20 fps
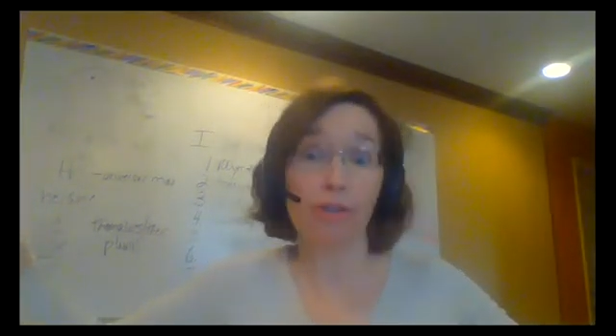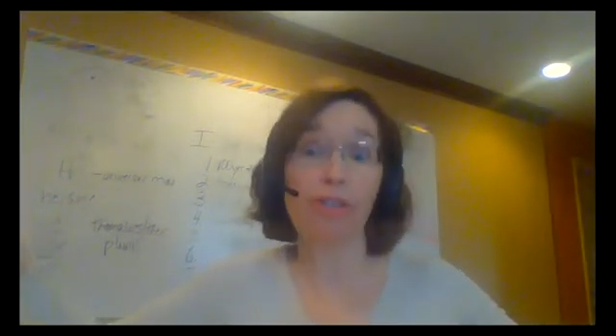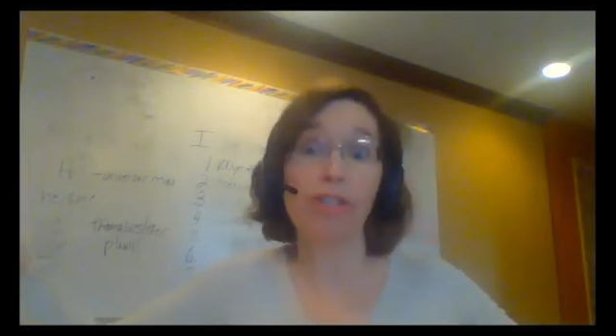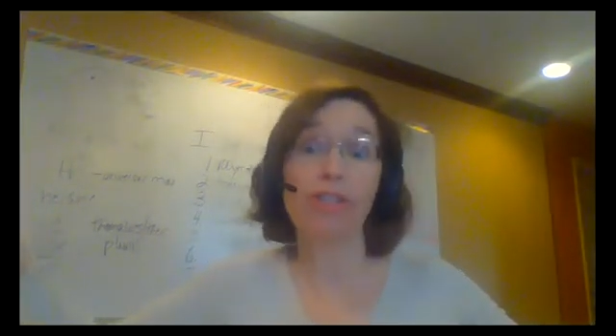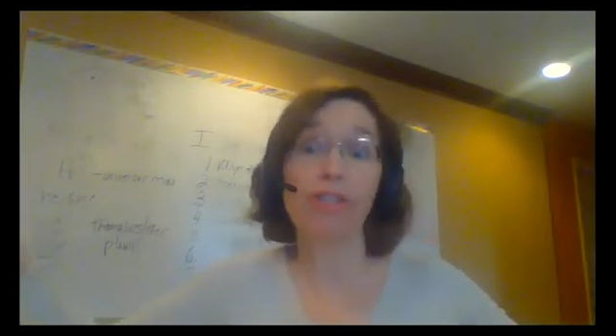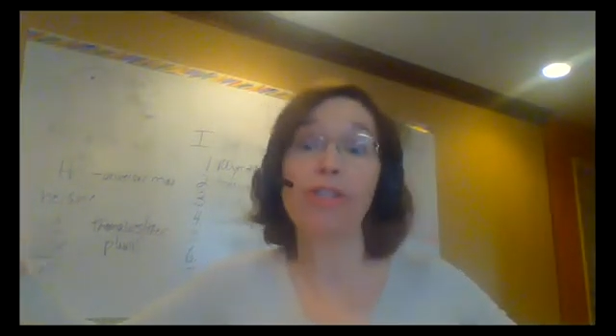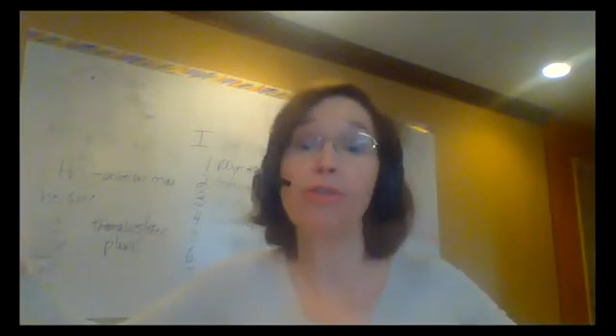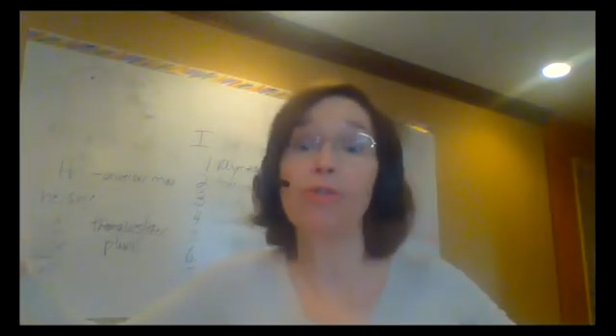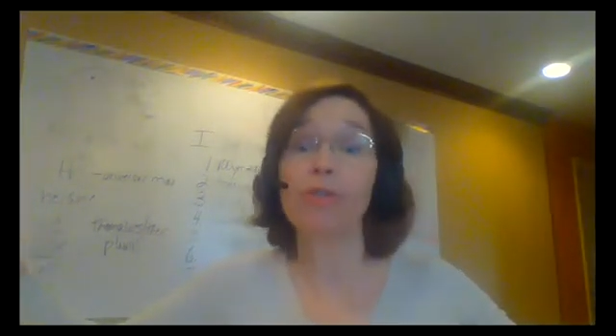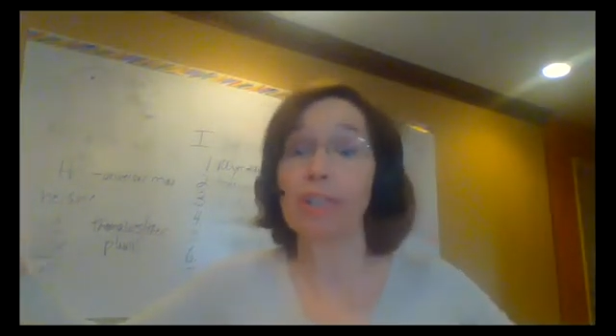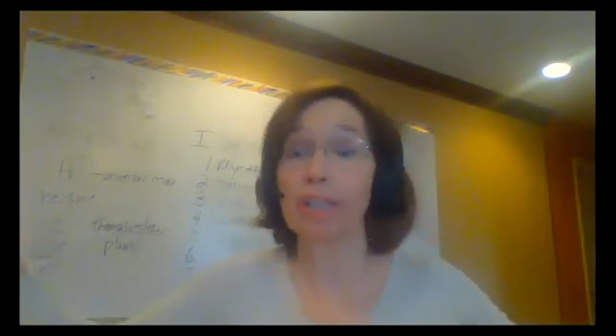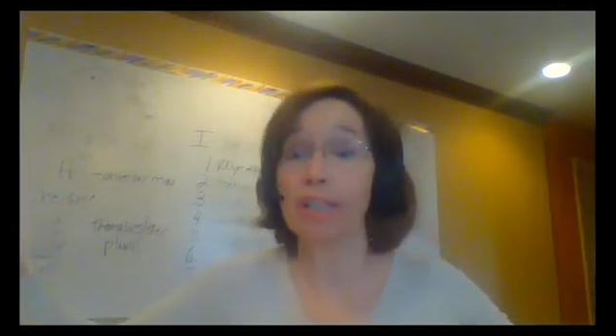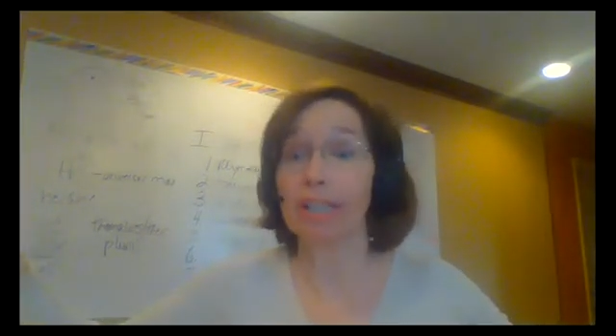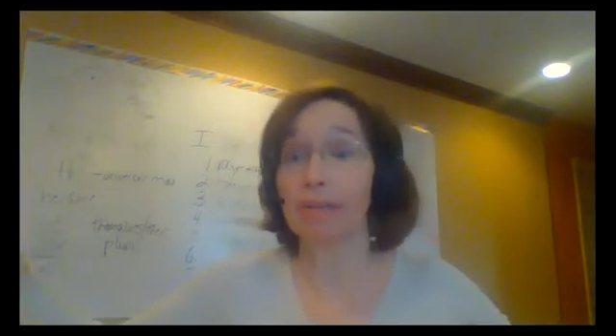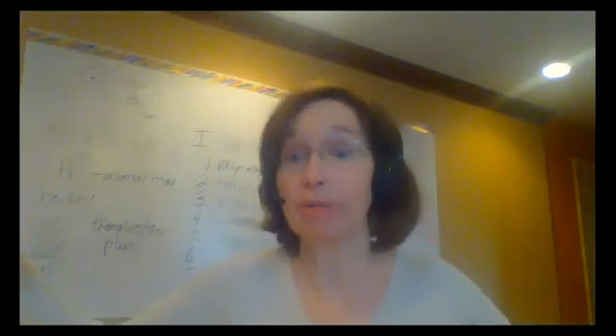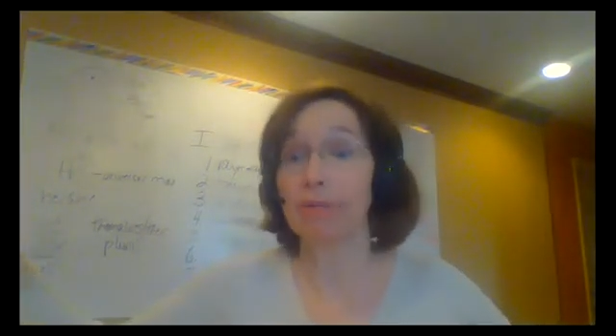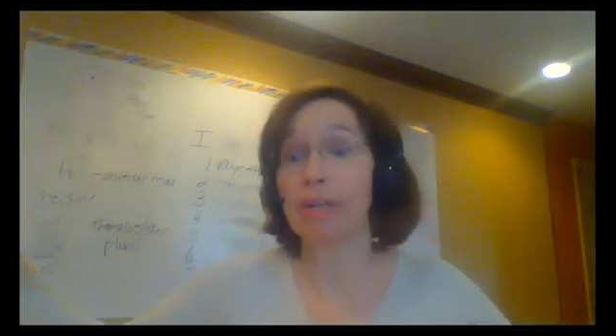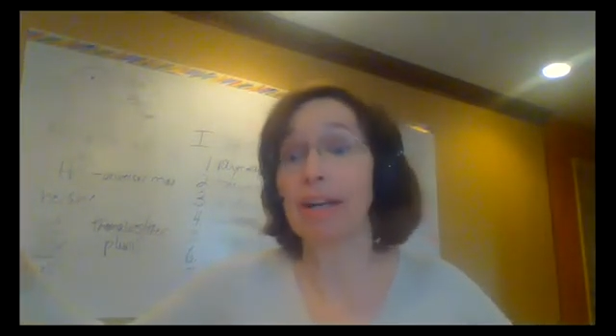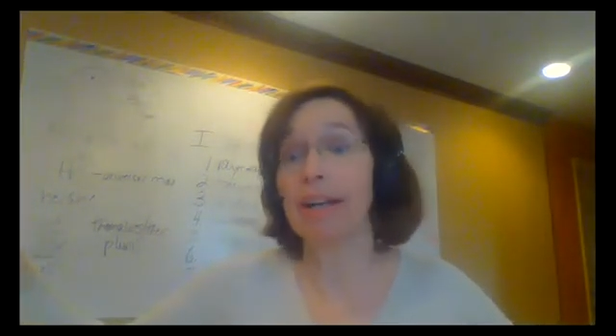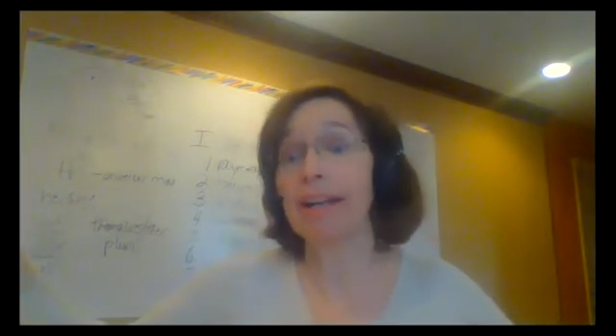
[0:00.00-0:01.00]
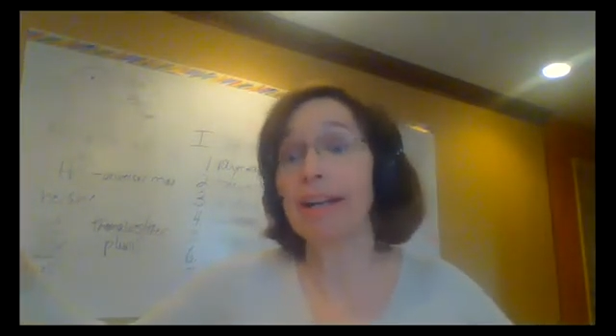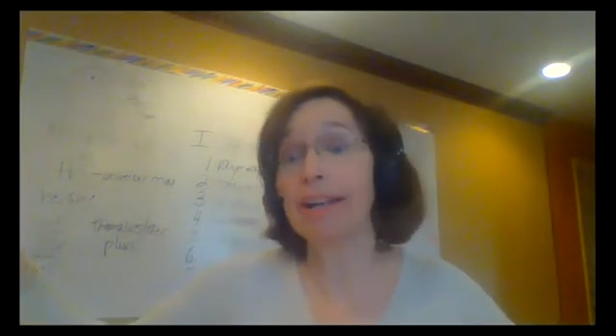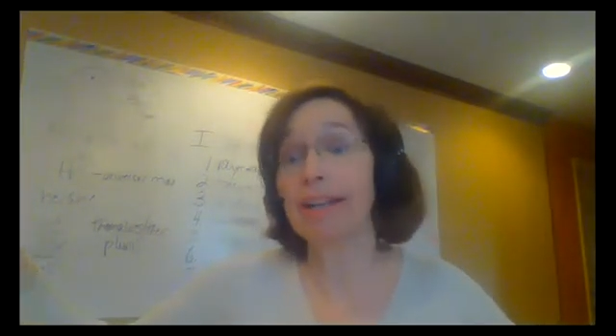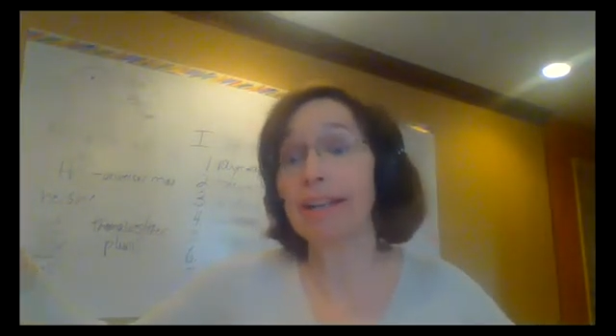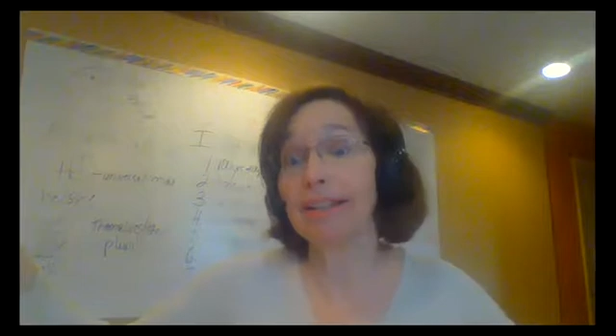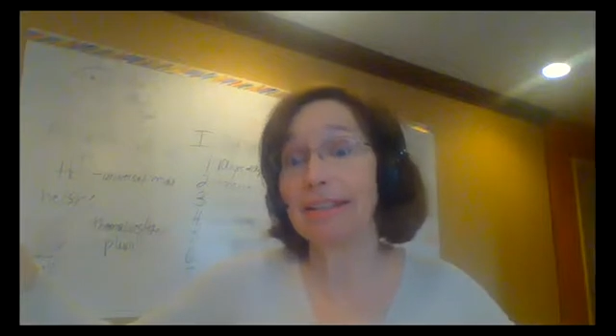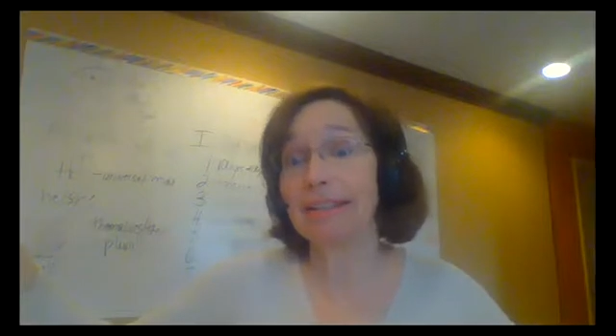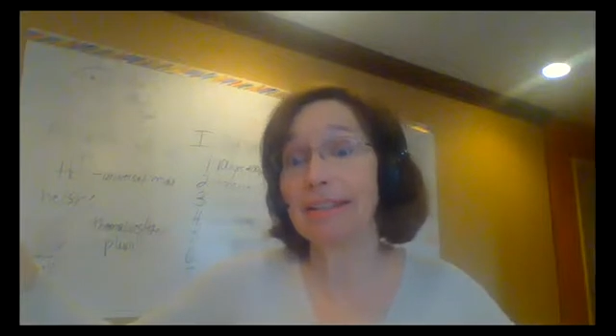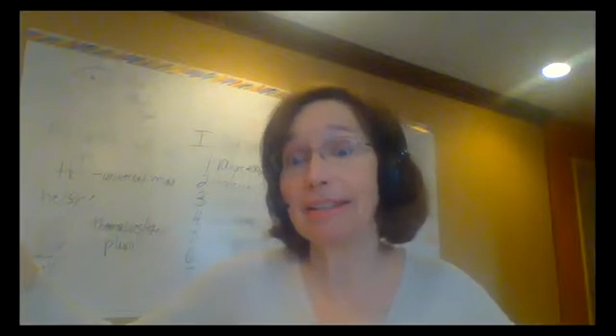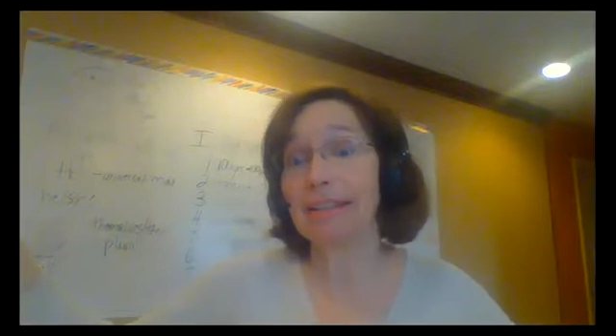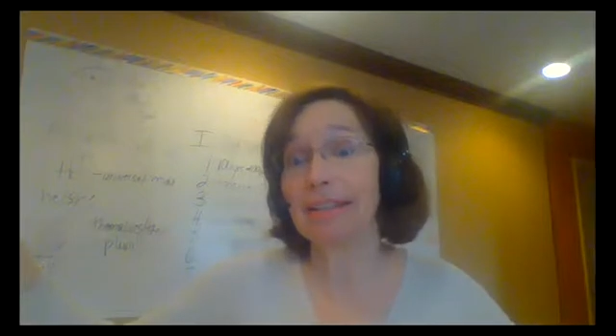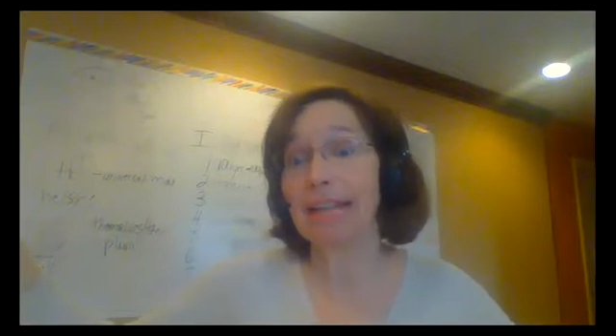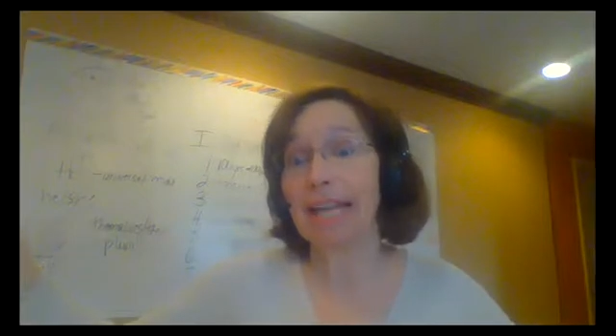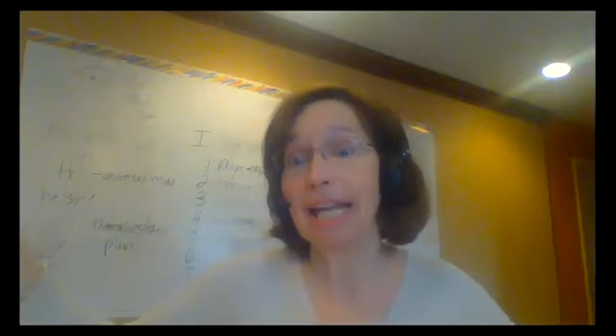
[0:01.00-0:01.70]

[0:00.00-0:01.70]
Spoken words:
generally, right?